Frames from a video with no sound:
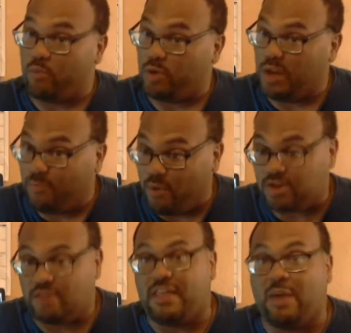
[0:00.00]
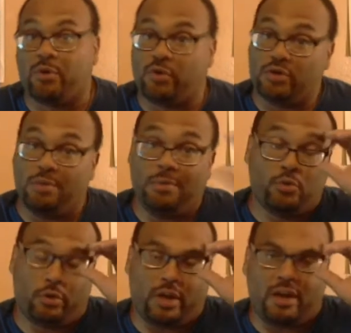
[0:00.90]
Pretty impressive, and they returned the
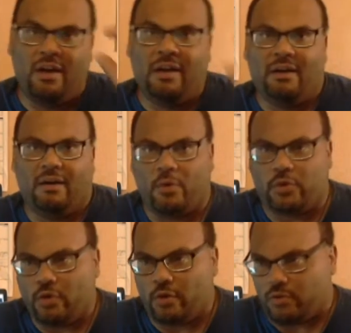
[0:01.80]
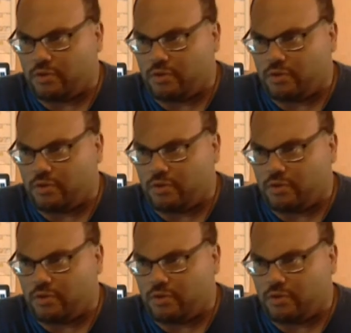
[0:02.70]
majority of their starters.